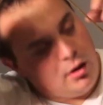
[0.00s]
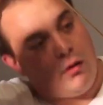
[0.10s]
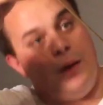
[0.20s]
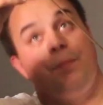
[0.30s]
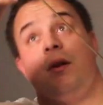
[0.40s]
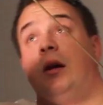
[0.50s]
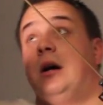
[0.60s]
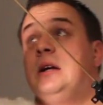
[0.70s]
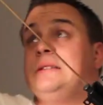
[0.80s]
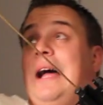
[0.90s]
Alright,
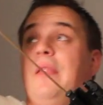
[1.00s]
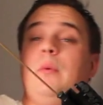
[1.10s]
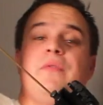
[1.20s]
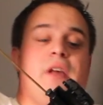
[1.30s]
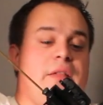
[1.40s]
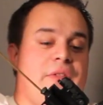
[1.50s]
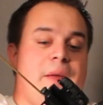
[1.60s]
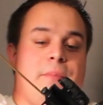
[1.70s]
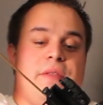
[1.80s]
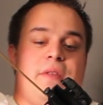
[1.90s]
now that we've got
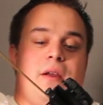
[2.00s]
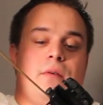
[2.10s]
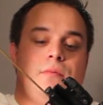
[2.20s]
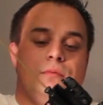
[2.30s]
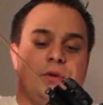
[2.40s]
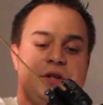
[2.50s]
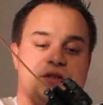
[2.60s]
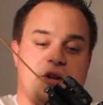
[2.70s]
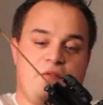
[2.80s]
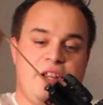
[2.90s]
that in there, we're going to
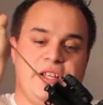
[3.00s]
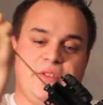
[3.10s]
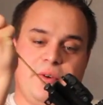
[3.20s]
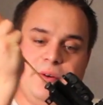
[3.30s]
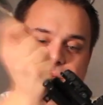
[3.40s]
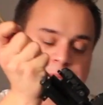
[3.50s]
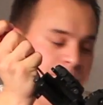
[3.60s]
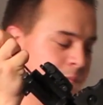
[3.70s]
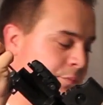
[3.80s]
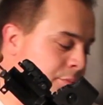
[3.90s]
start feeding it through.
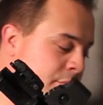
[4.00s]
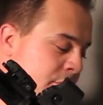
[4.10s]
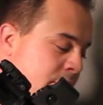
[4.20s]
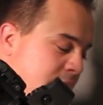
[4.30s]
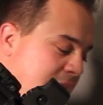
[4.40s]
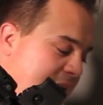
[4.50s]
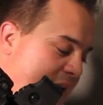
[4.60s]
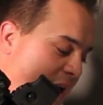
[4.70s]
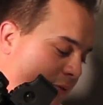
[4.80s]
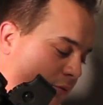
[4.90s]
And
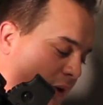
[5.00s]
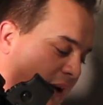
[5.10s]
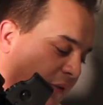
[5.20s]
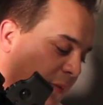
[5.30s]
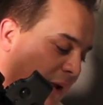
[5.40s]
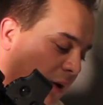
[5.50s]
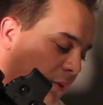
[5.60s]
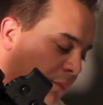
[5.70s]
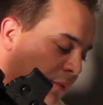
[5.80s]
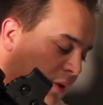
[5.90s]
again, right out the
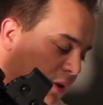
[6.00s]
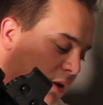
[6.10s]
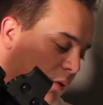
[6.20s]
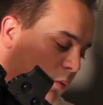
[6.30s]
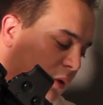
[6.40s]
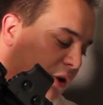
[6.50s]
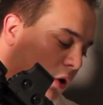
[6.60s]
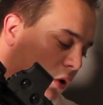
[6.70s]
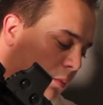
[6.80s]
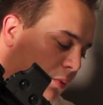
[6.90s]
barrel, we
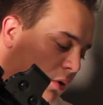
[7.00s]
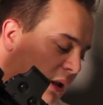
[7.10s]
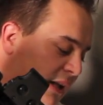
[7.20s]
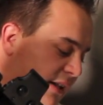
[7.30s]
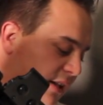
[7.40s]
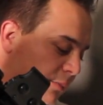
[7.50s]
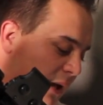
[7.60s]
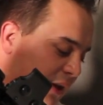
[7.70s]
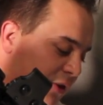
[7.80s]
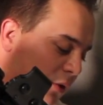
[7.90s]
don't pull anything
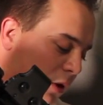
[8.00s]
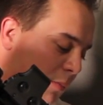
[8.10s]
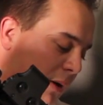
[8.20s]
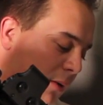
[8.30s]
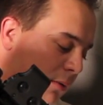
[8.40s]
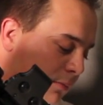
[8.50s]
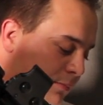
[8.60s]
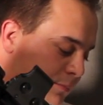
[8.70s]
back through our barrel.